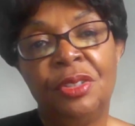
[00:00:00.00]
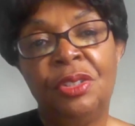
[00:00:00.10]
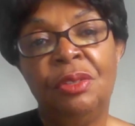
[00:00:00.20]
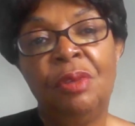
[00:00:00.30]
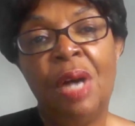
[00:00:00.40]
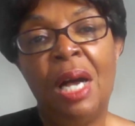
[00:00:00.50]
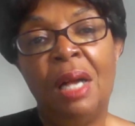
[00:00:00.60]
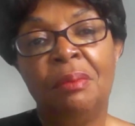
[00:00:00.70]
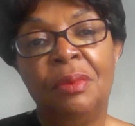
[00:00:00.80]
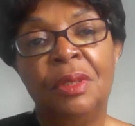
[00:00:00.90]

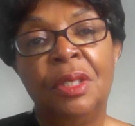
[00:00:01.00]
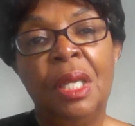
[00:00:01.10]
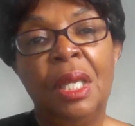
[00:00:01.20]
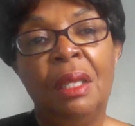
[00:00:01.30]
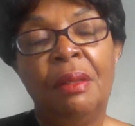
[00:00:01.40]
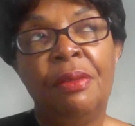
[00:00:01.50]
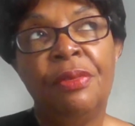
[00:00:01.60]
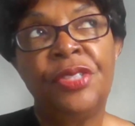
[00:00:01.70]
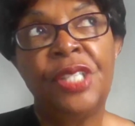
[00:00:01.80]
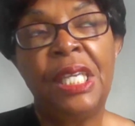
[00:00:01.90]
to
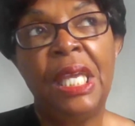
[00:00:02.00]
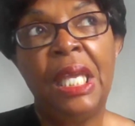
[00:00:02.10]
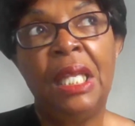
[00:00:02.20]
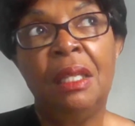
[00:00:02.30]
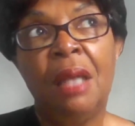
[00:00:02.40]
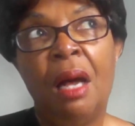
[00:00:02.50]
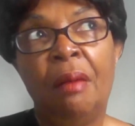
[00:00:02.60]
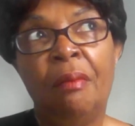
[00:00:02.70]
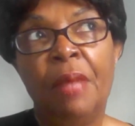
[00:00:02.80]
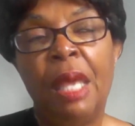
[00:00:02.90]
seeking
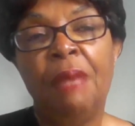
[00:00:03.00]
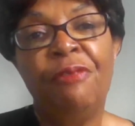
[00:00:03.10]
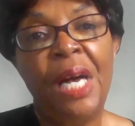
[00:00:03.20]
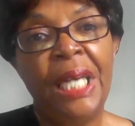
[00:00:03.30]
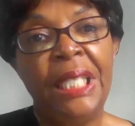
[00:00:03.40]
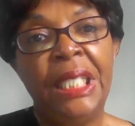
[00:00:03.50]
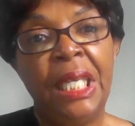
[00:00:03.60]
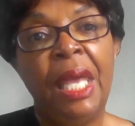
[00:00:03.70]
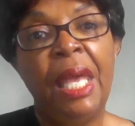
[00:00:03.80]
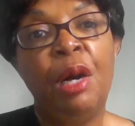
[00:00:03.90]
and
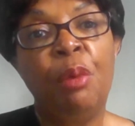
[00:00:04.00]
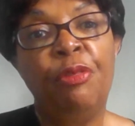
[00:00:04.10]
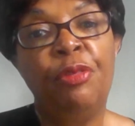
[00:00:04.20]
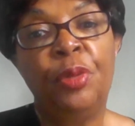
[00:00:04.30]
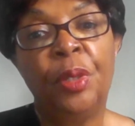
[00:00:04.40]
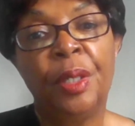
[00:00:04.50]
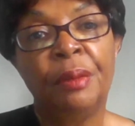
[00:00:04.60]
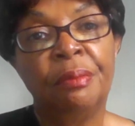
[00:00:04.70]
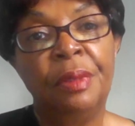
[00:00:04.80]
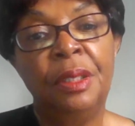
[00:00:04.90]
finding help for
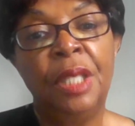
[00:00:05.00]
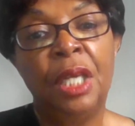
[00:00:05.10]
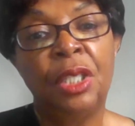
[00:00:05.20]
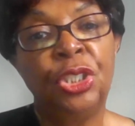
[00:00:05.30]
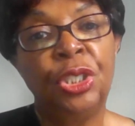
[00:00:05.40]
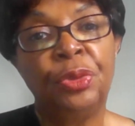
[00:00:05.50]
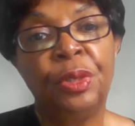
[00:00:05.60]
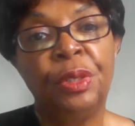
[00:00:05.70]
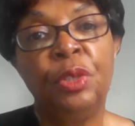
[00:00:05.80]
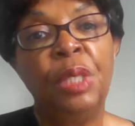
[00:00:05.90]
young
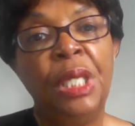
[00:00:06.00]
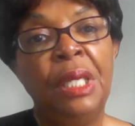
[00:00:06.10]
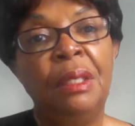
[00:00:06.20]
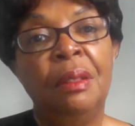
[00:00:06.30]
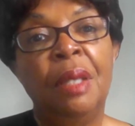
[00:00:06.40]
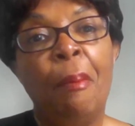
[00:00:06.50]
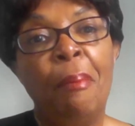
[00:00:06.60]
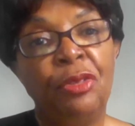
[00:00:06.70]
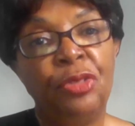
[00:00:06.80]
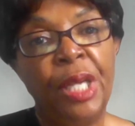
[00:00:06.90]
children who need
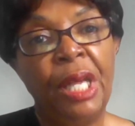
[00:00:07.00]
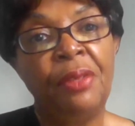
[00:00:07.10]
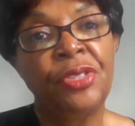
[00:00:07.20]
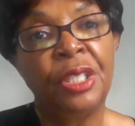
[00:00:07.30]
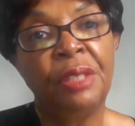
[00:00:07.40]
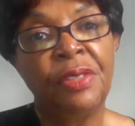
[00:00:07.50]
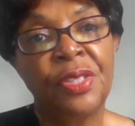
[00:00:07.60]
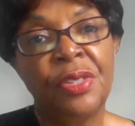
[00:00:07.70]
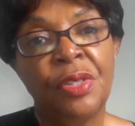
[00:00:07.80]
mental health services?